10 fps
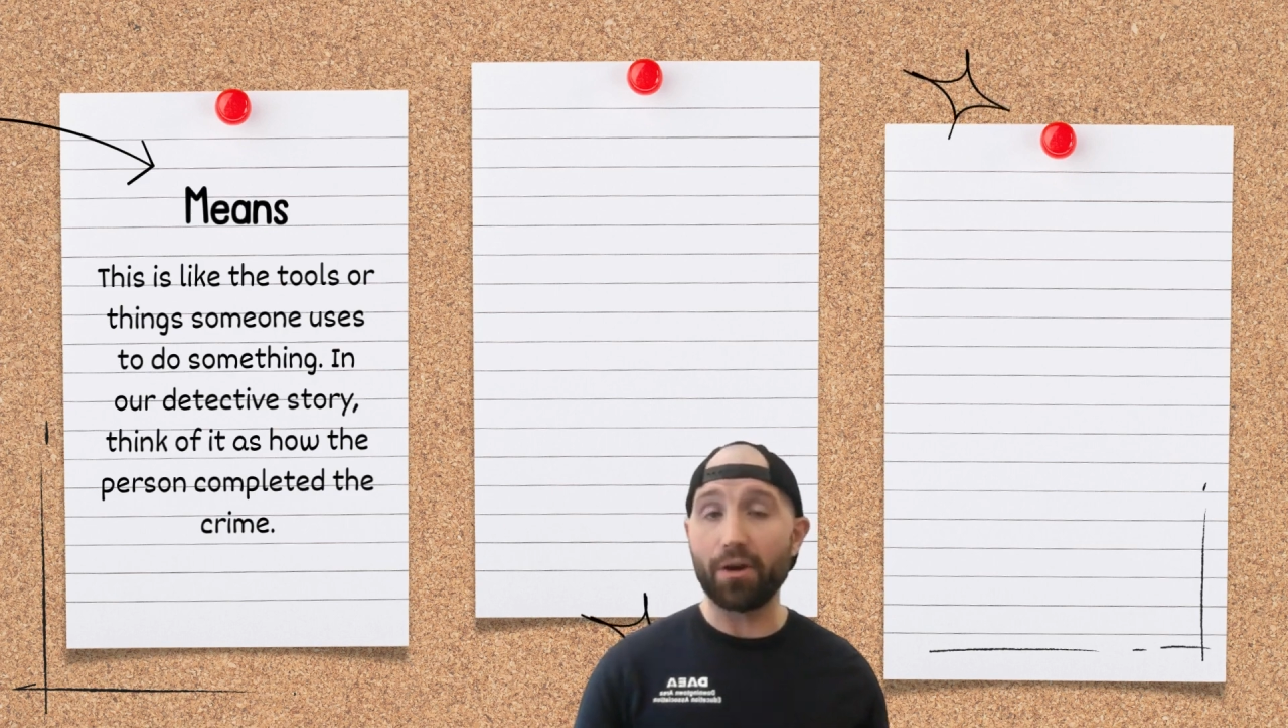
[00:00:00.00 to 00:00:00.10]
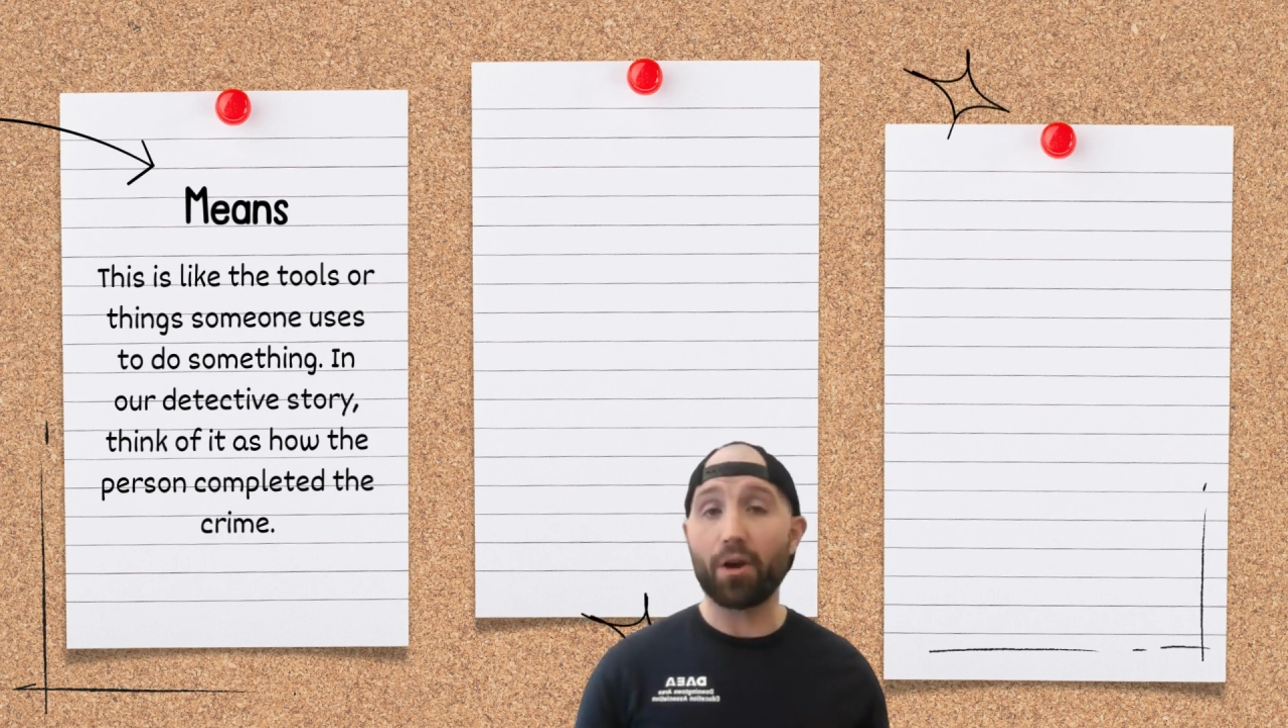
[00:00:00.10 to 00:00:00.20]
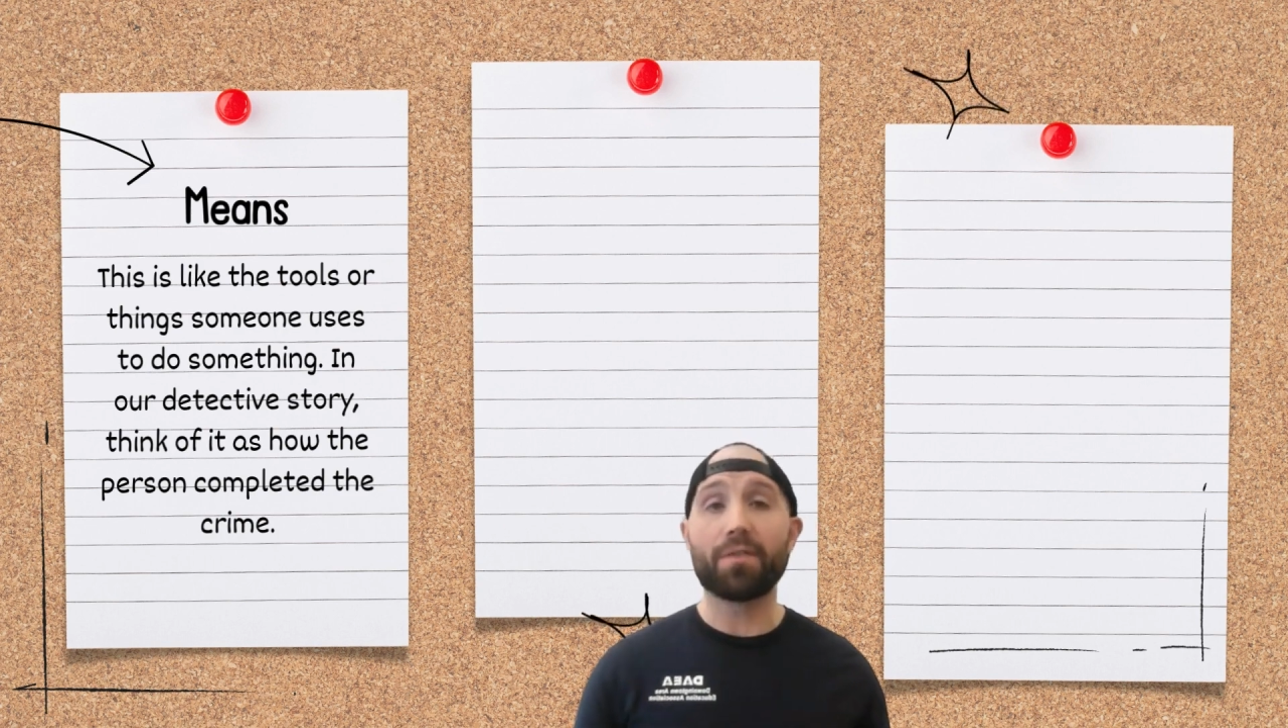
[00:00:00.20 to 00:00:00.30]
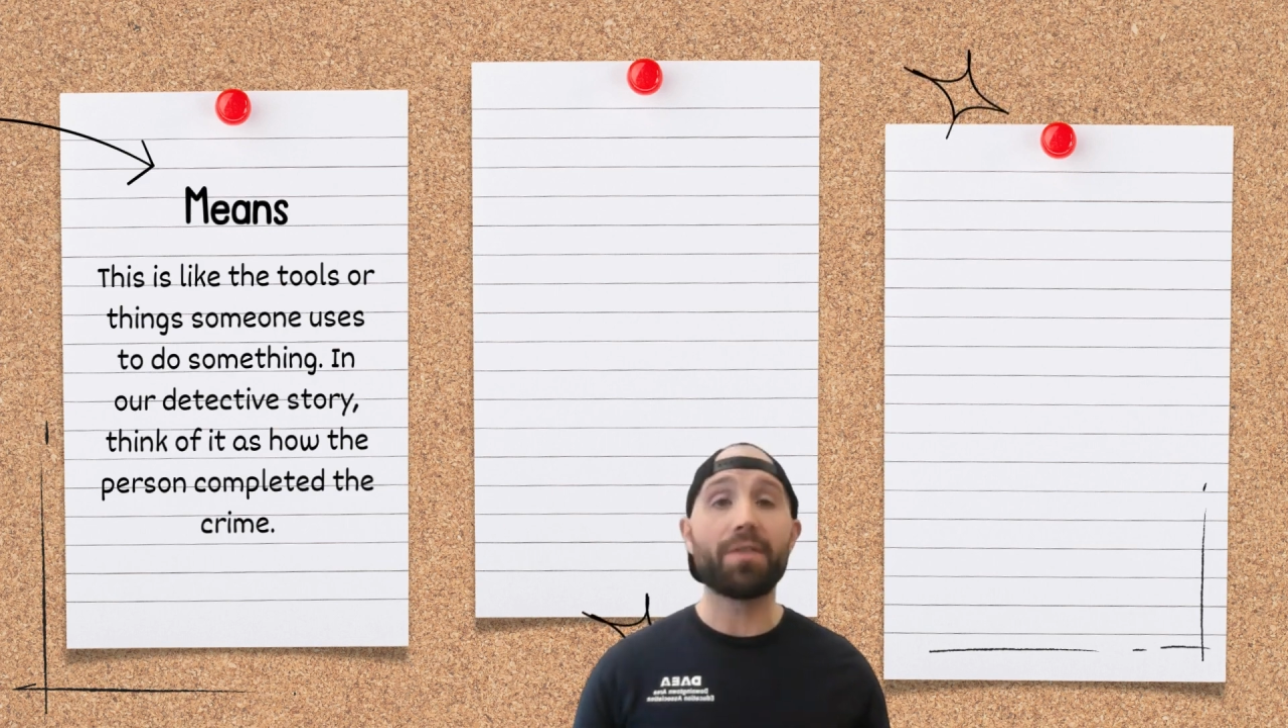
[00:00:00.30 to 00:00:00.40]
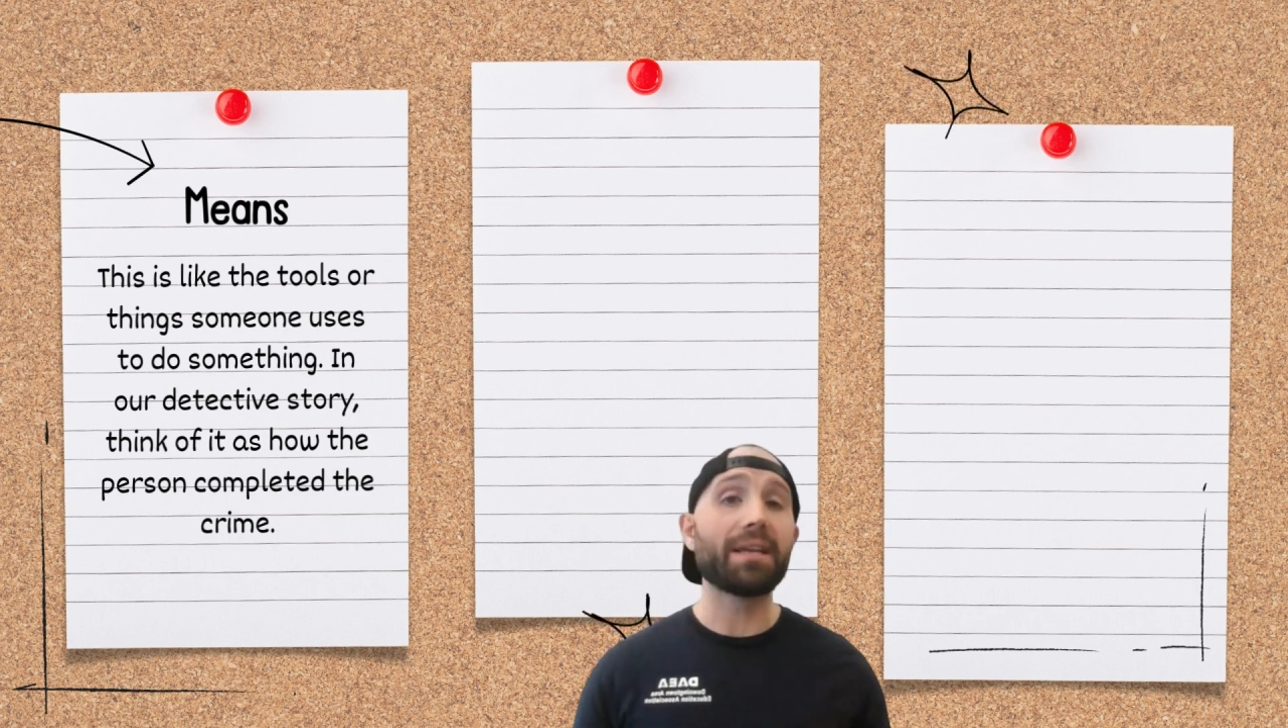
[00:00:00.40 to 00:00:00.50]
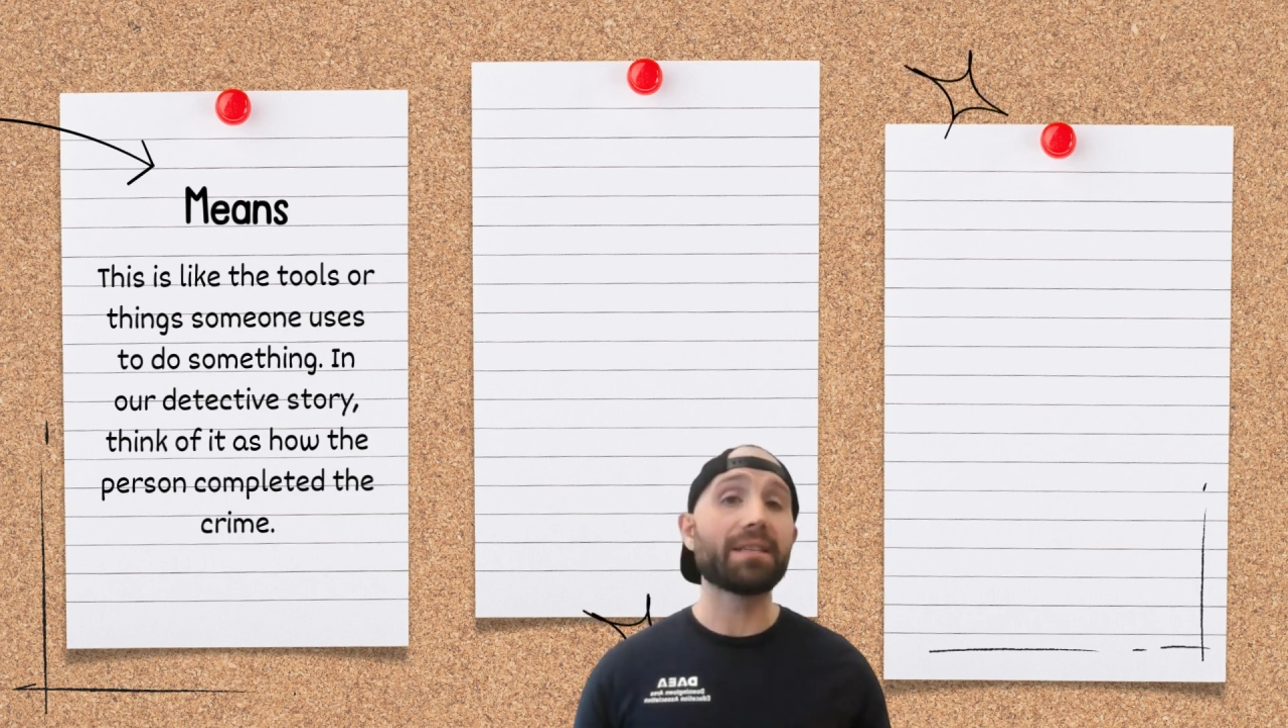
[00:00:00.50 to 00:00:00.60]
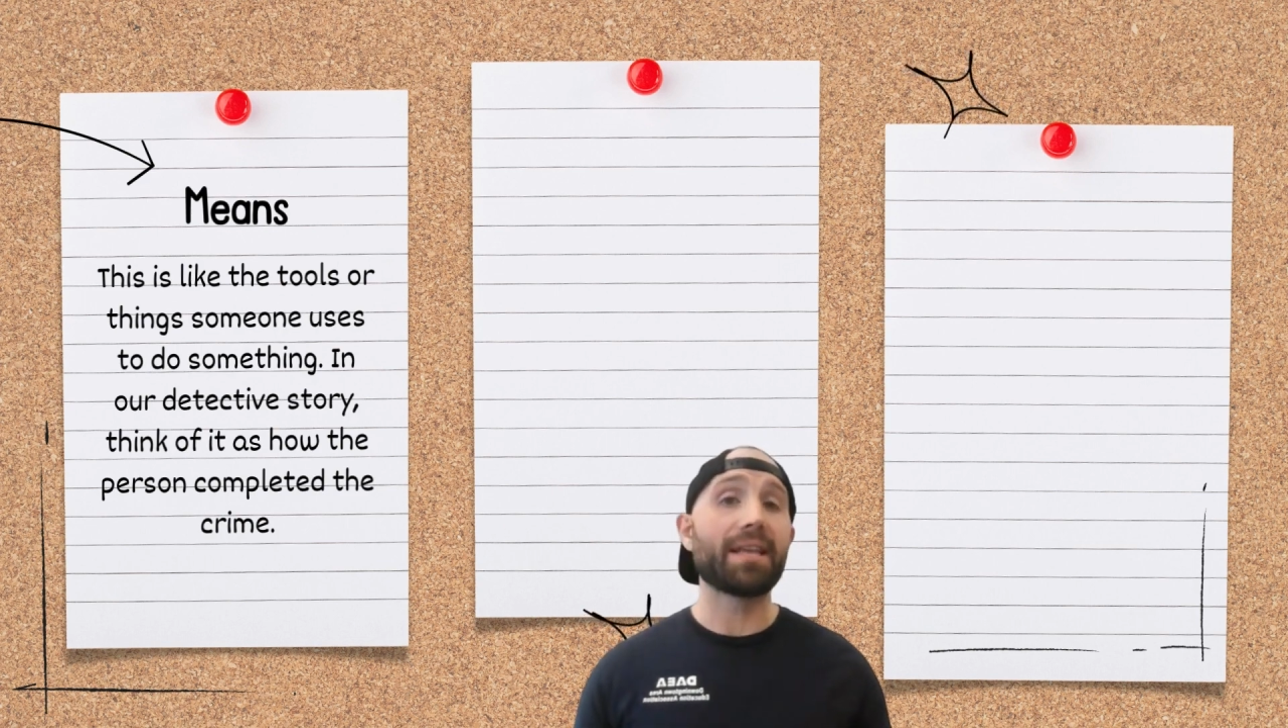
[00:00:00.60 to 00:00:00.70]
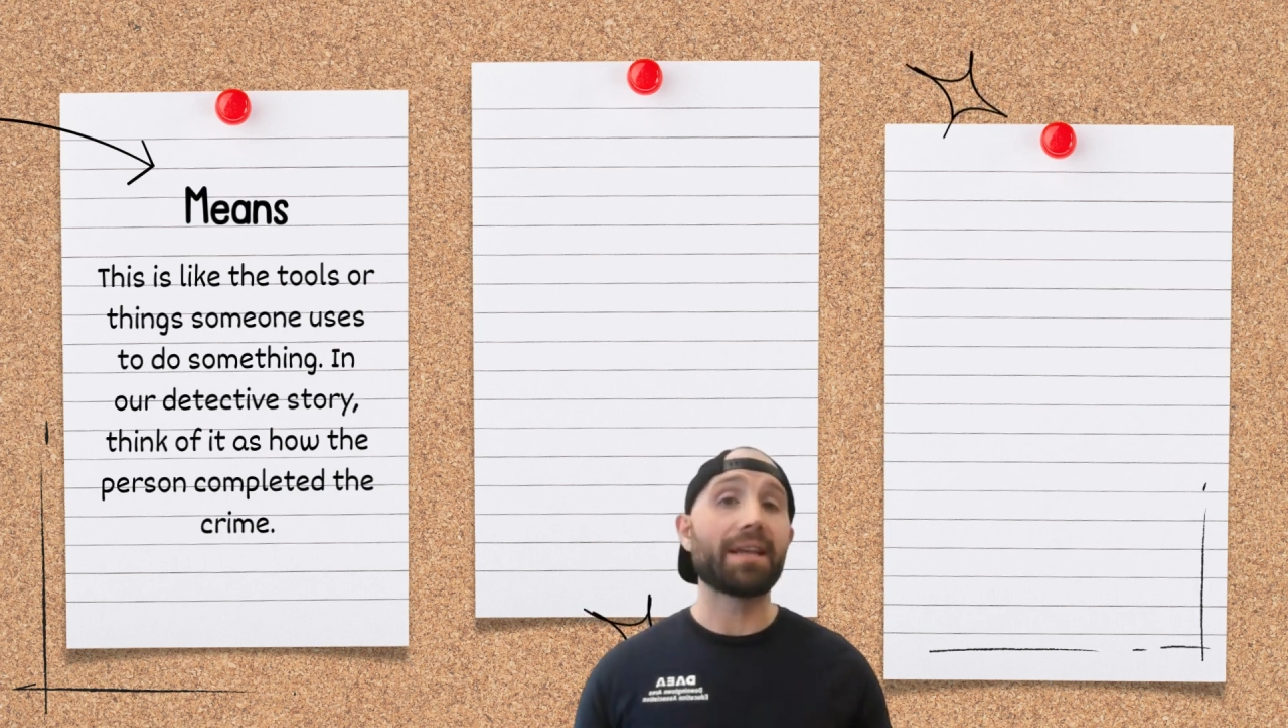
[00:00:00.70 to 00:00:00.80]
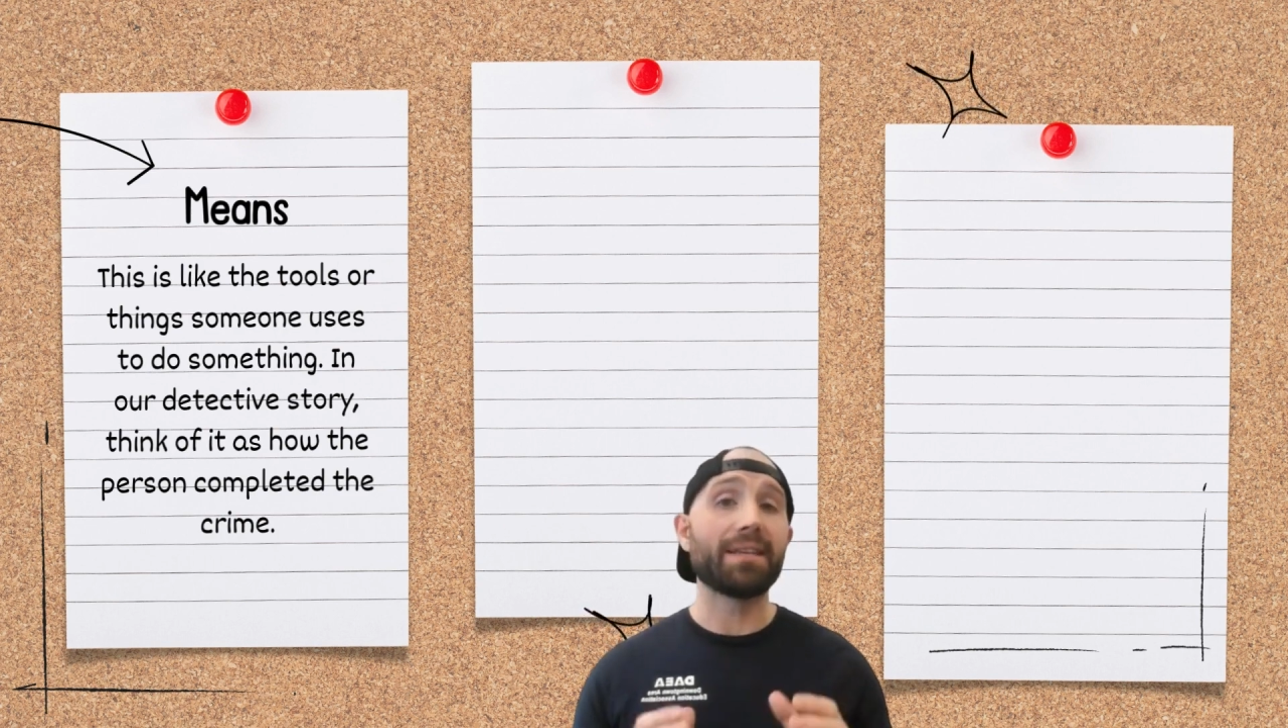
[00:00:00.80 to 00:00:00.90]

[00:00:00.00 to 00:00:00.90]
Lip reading: are things that